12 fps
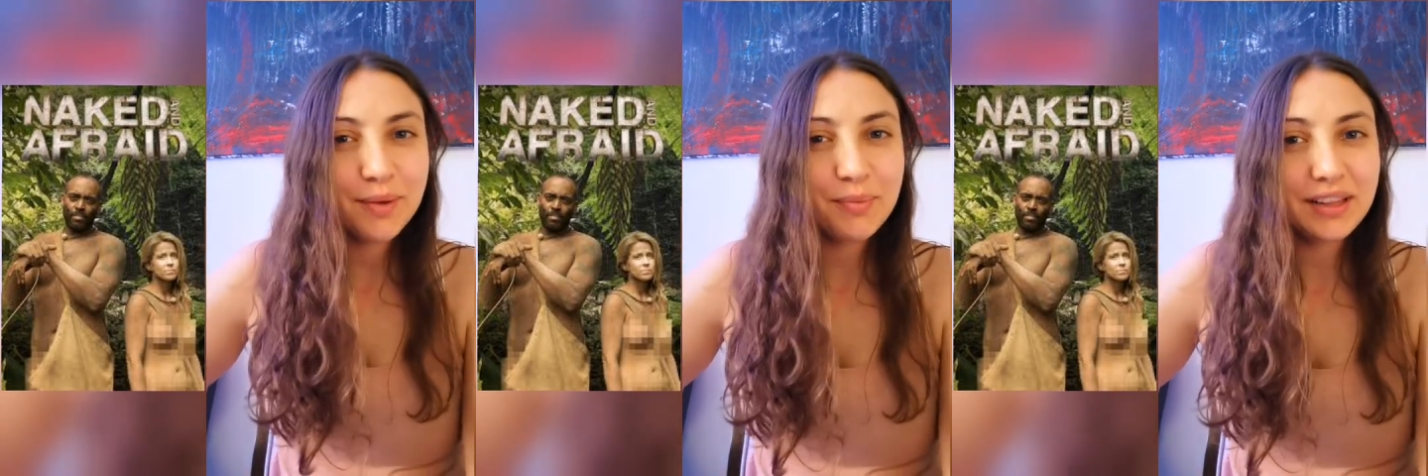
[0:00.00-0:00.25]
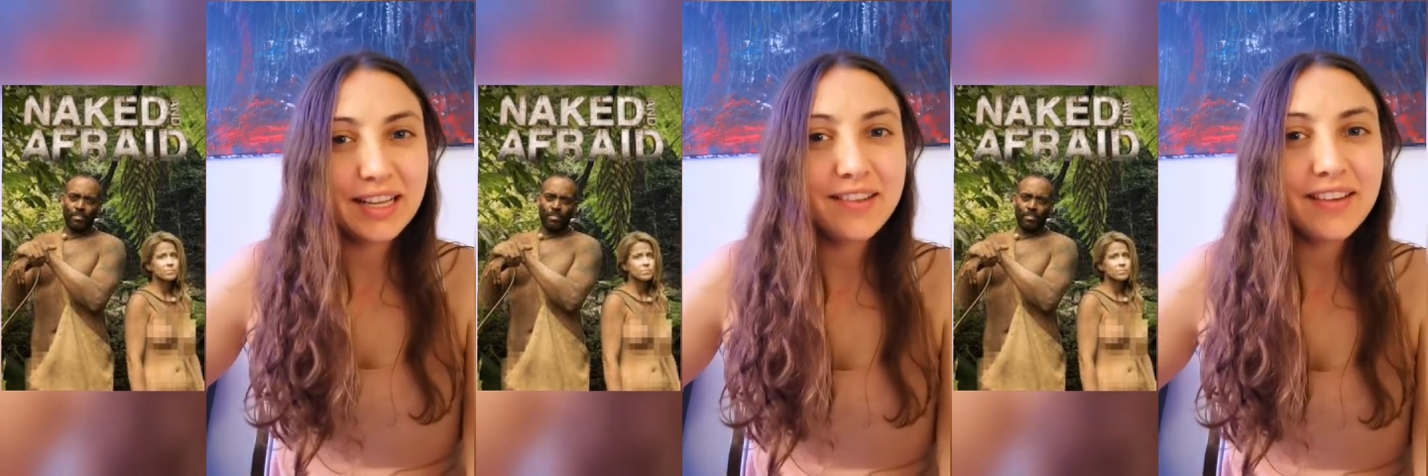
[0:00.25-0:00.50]
I
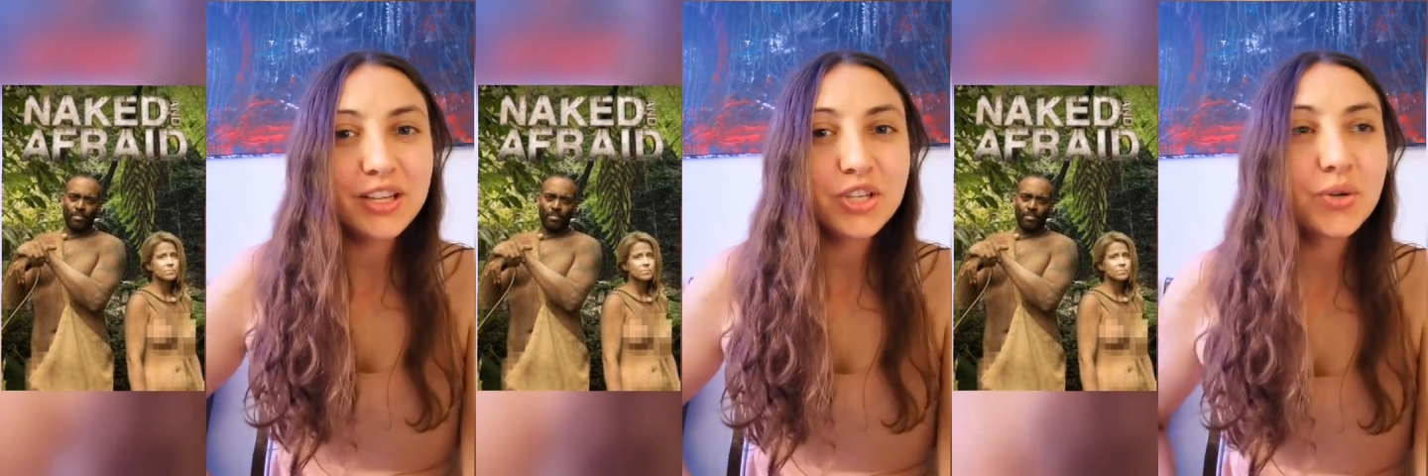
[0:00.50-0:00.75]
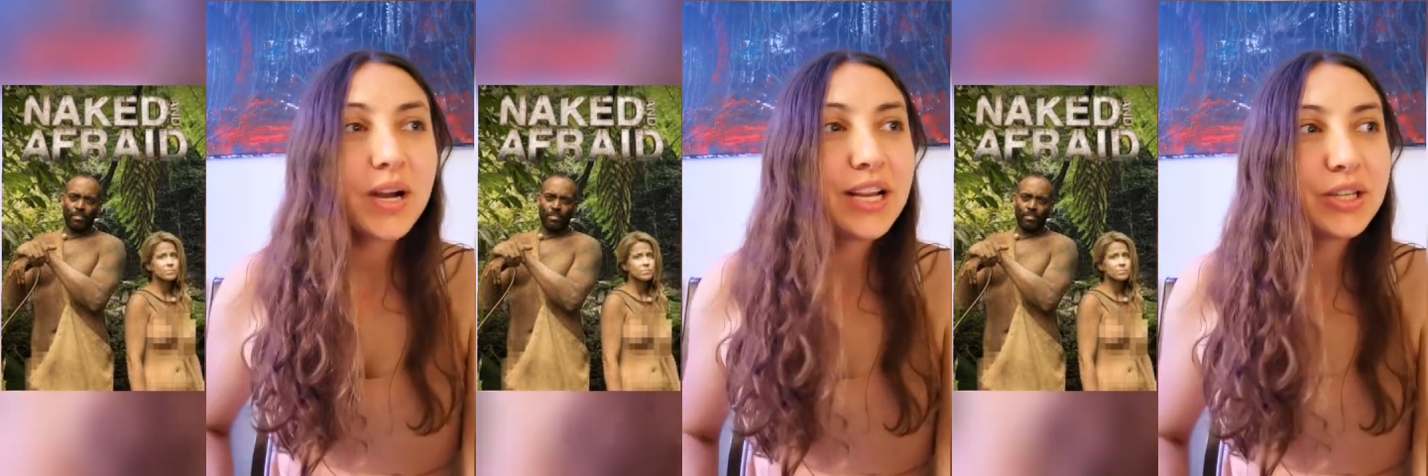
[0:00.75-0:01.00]
believe, and
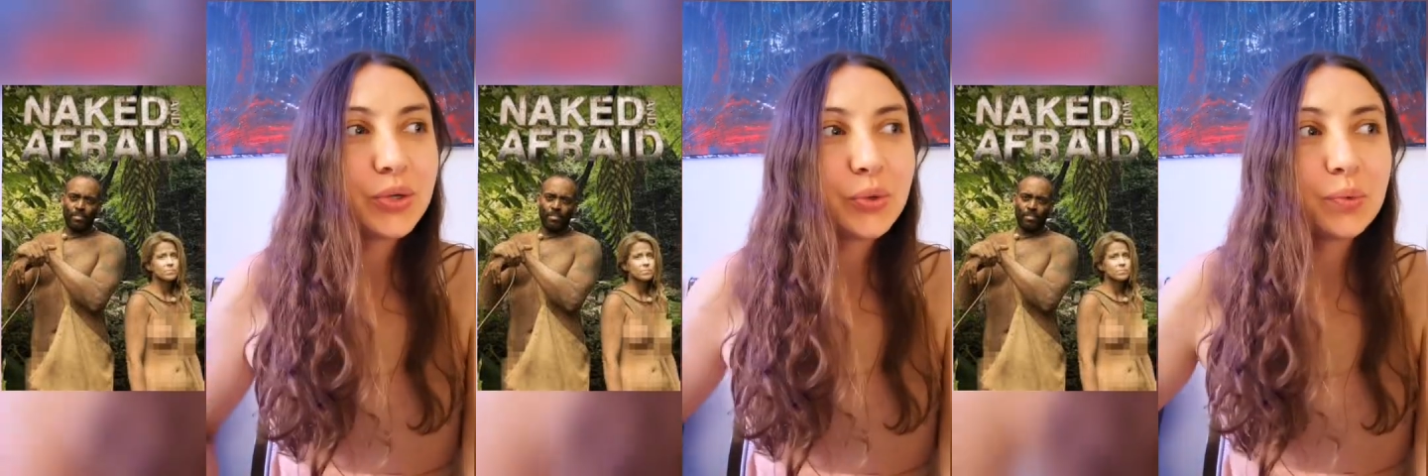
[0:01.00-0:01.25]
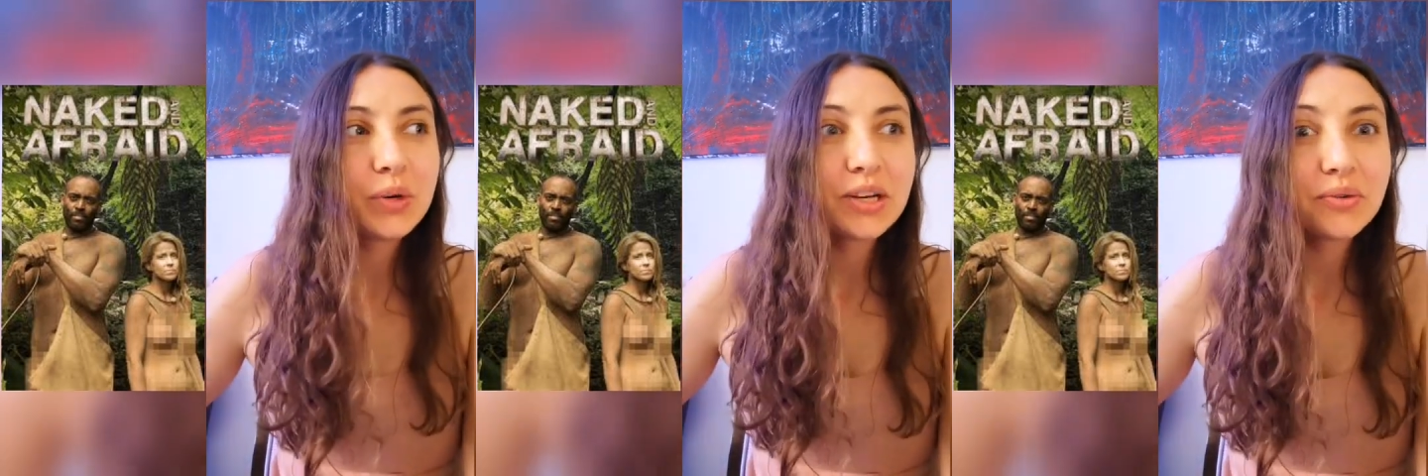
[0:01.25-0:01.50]
tried to
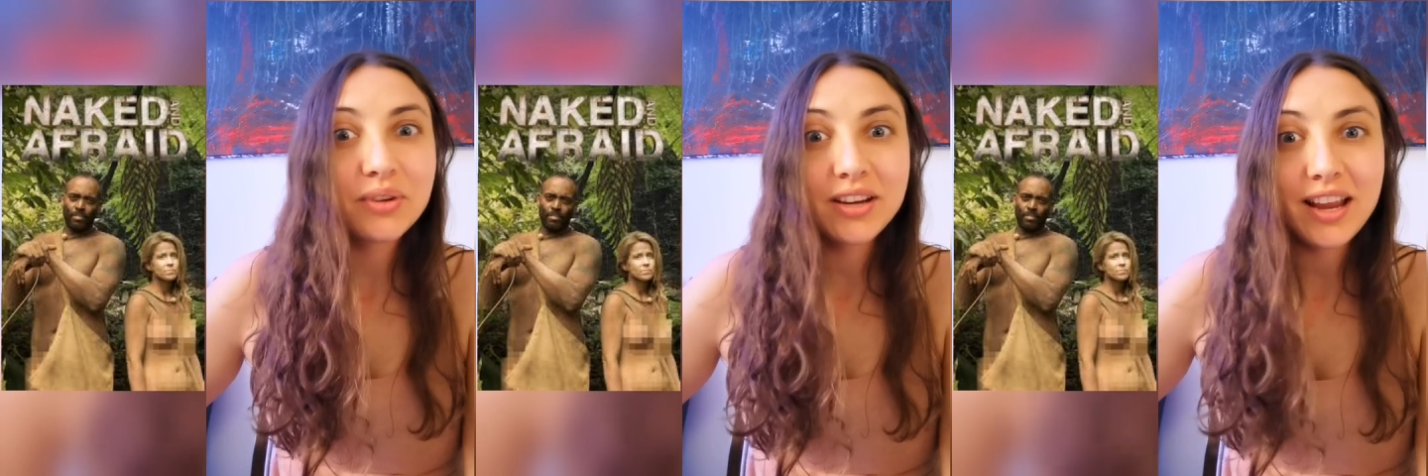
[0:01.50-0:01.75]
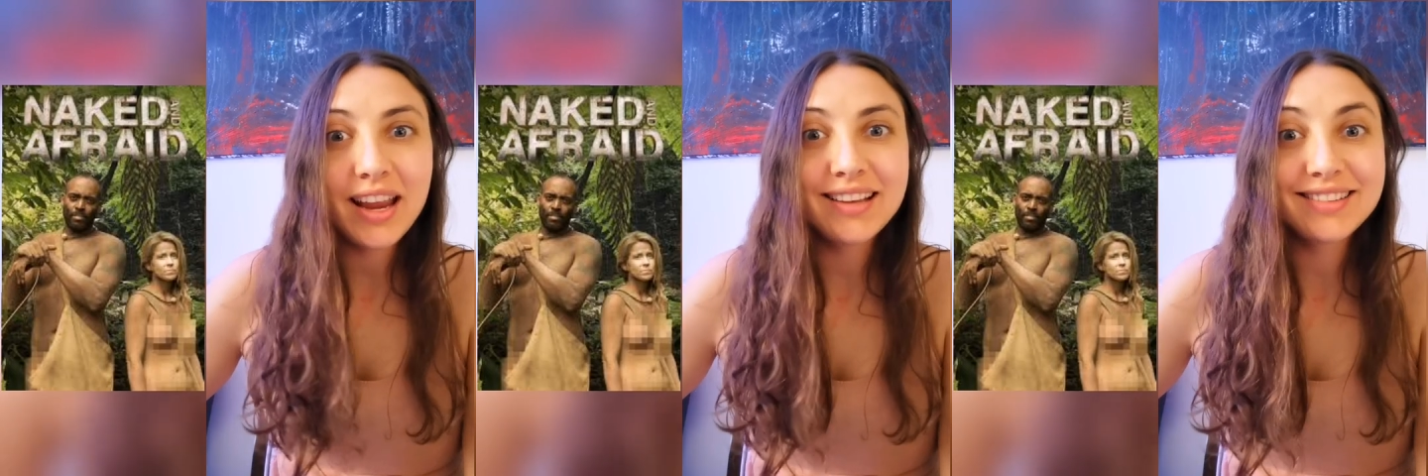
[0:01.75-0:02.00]

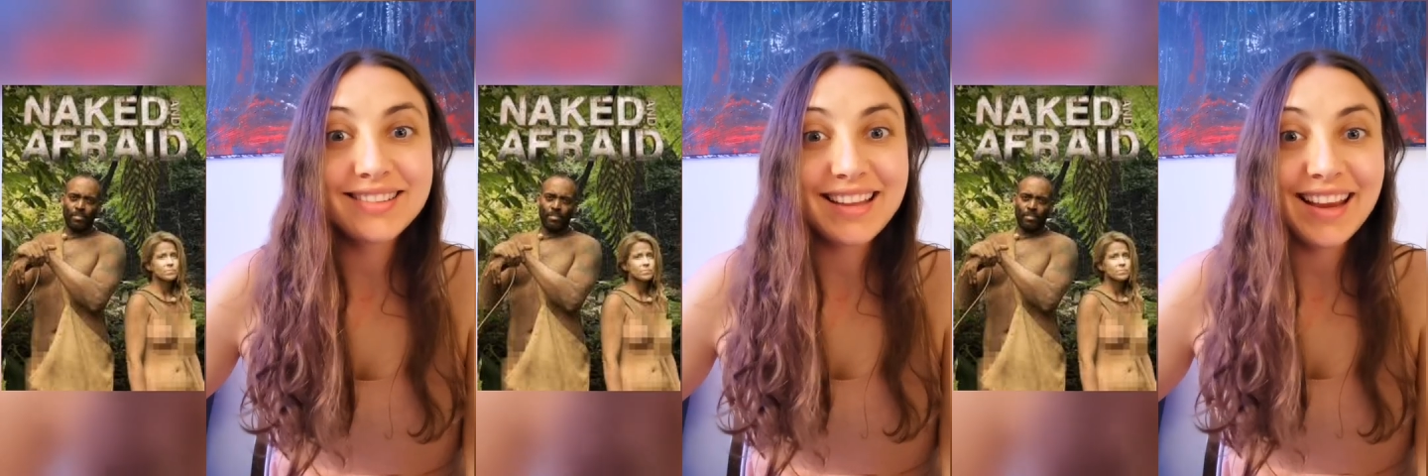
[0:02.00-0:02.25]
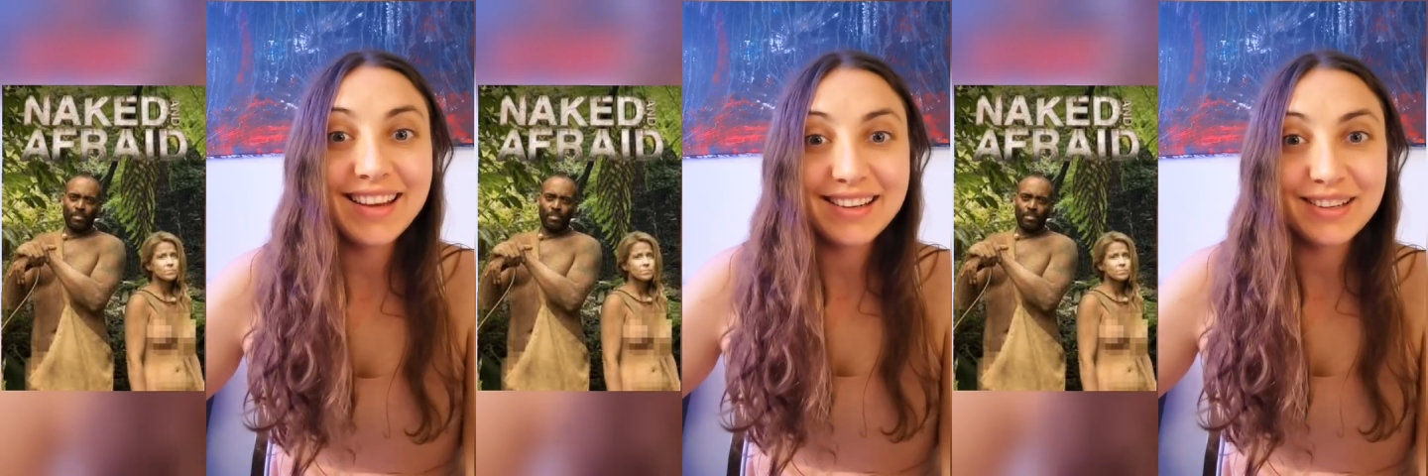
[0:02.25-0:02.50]
recreate
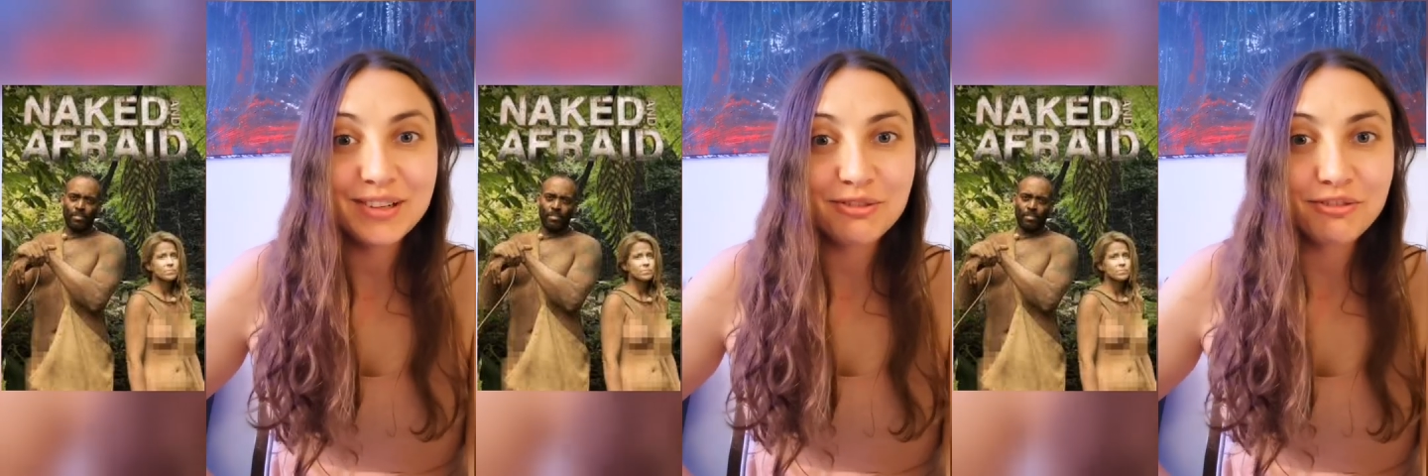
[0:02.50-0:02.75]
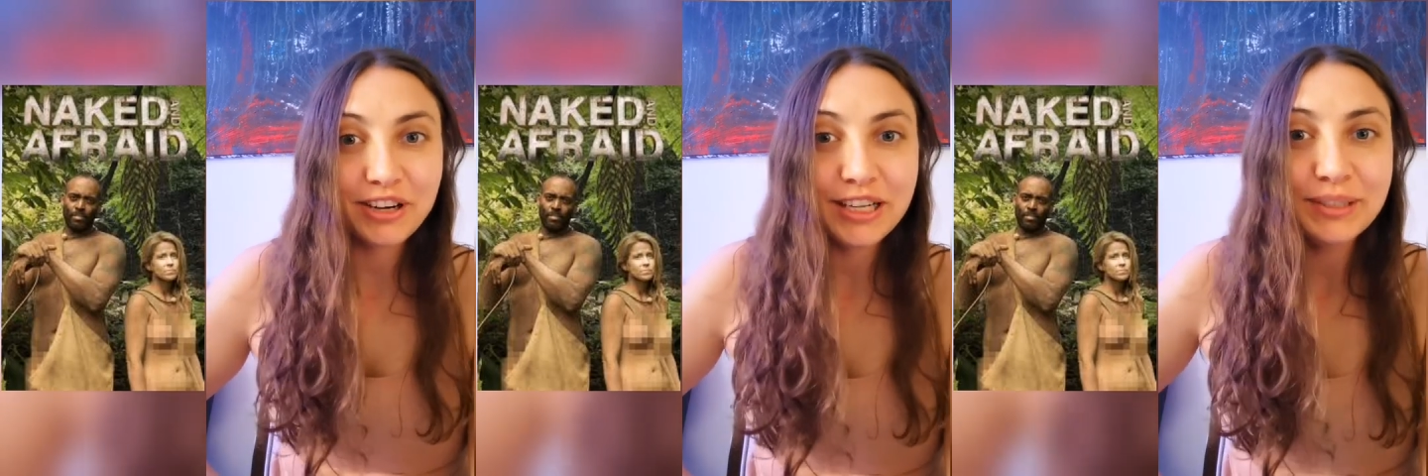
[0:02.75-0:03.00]
Naked and
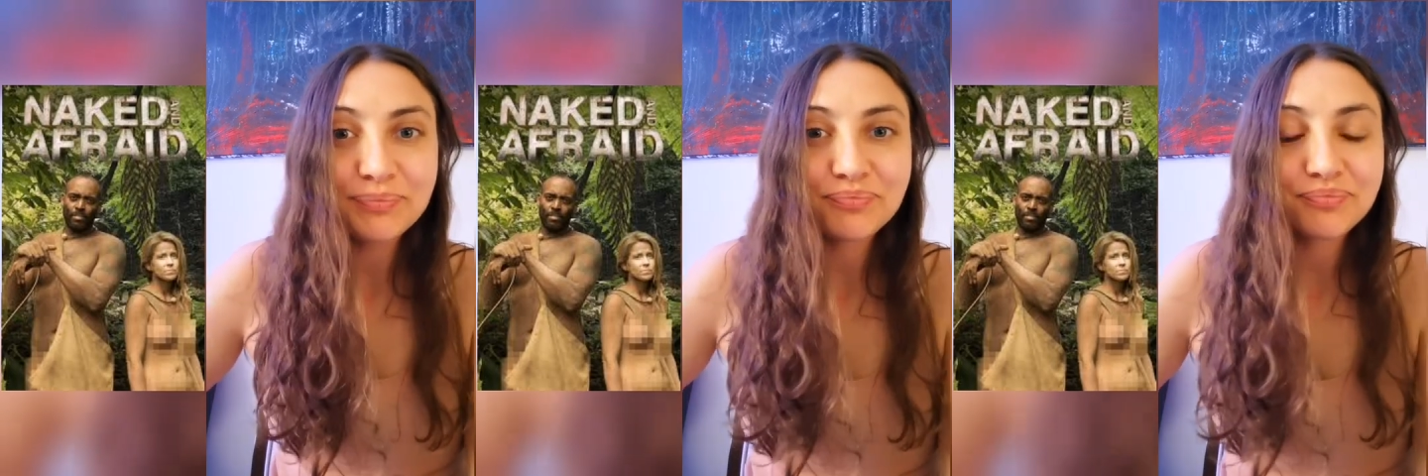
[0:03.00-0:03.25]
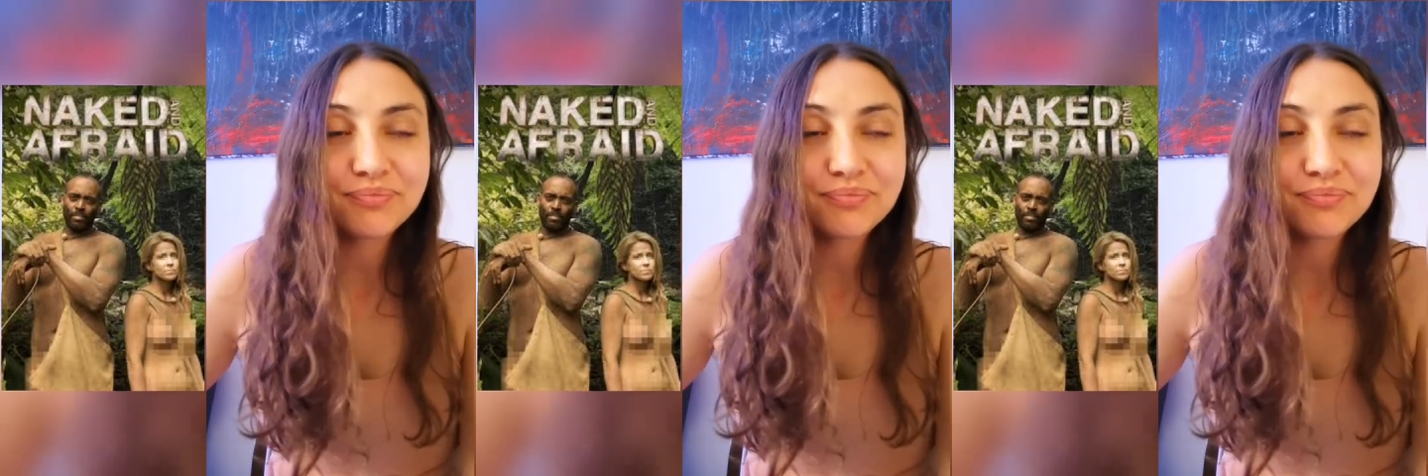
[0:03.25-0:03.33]
Afraid.